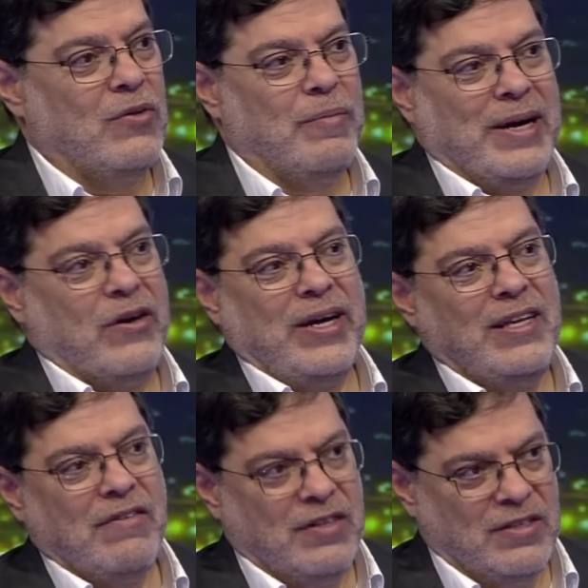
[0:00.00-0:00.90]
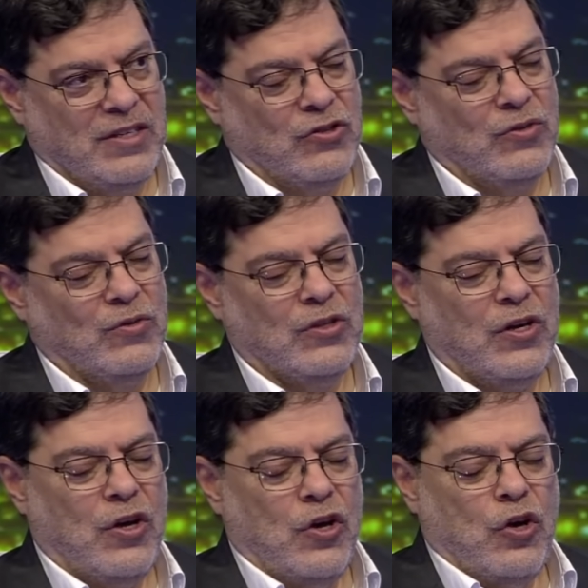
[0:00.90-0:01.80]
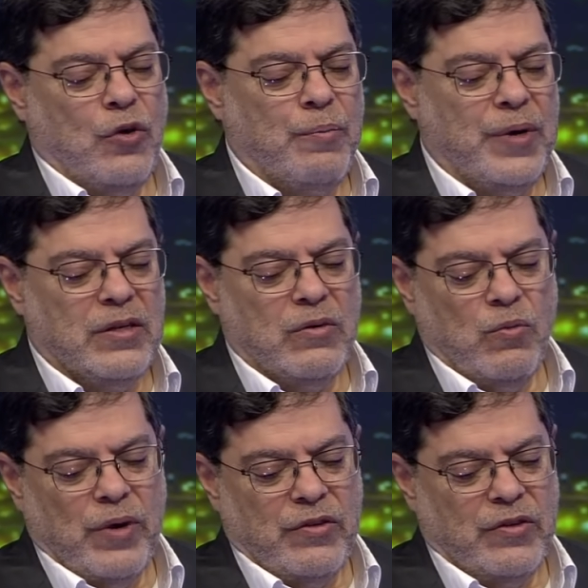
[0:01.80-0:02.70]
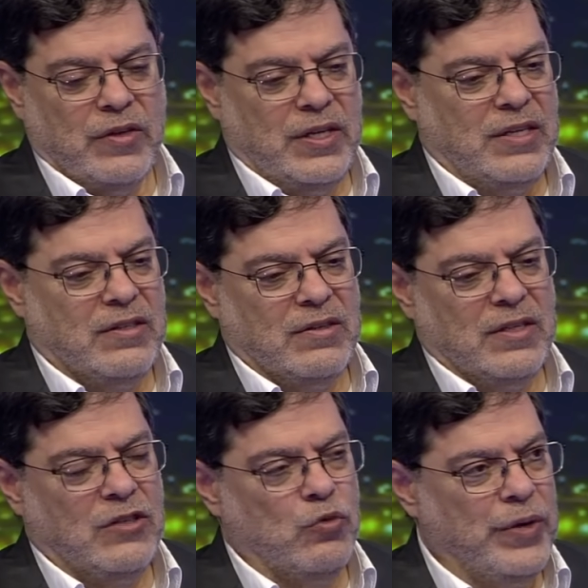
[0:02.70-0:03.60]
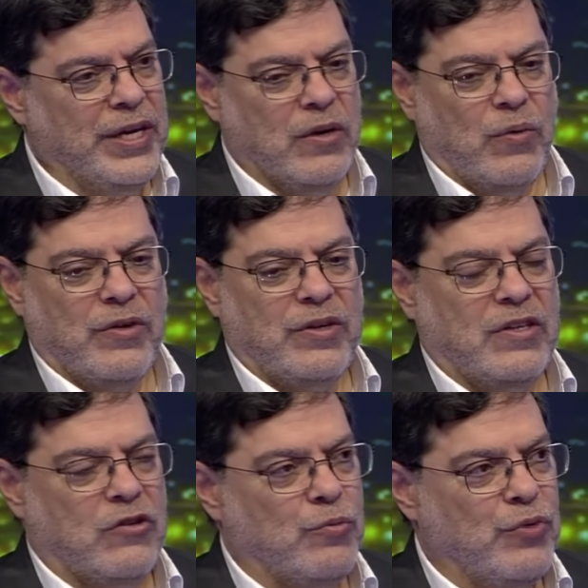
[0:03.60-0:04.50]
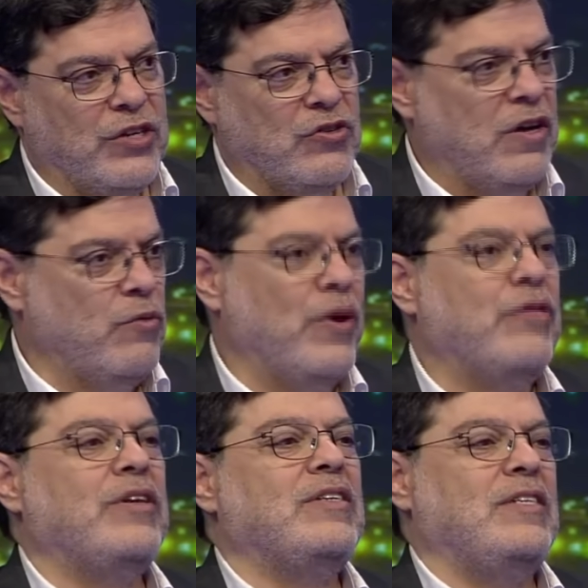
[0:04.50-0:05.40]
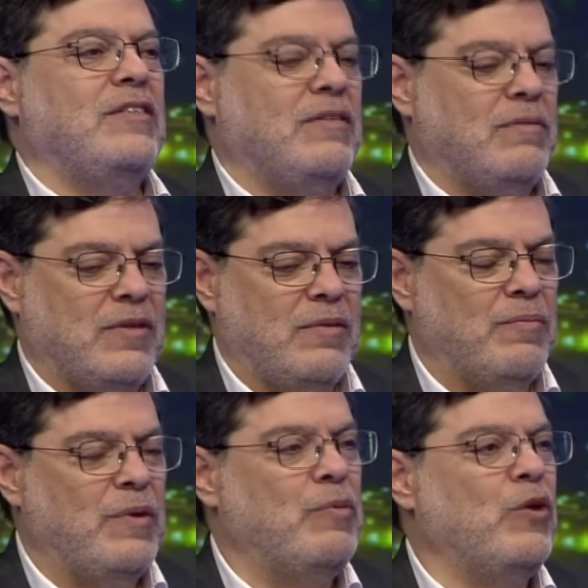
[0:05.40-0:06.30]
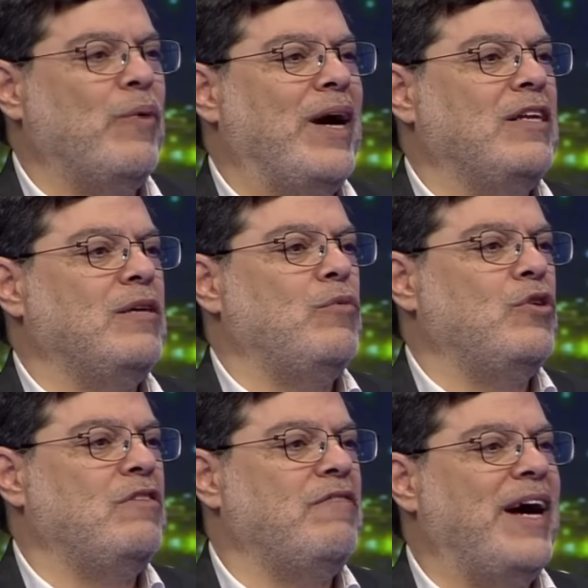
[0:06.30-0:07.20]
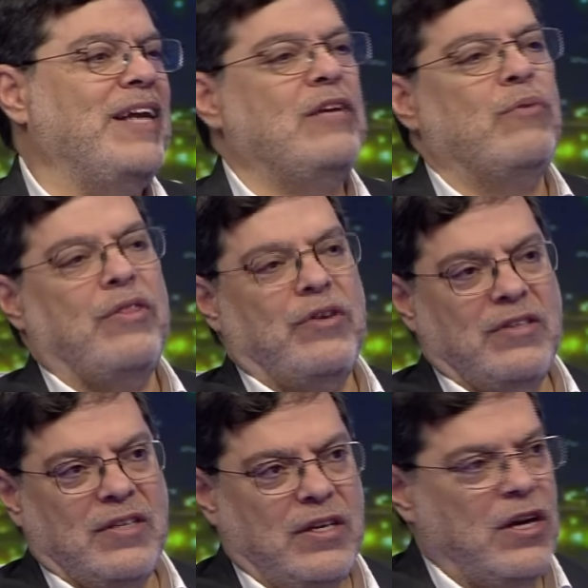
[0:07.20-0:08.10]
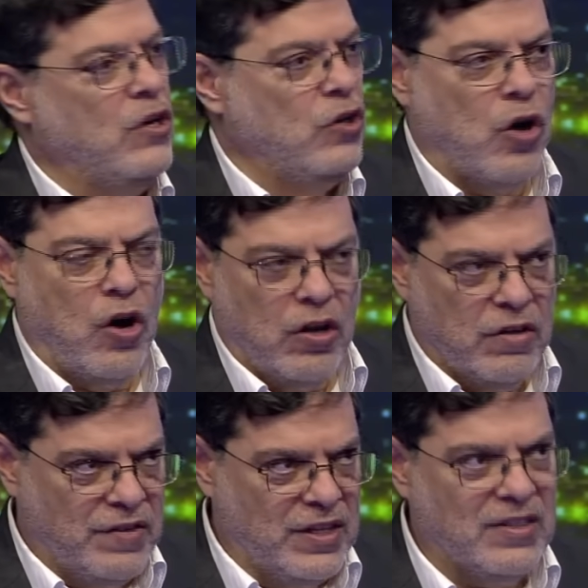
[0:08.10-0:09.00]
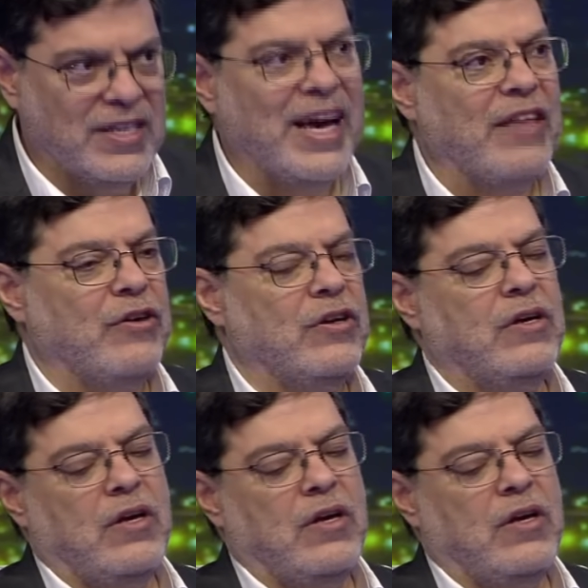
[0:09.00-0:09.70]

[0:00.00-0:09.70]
about any of these issues. But whether he's weak, whether he's under pressure, whether it's the people around him are divided, whether it's all of these together,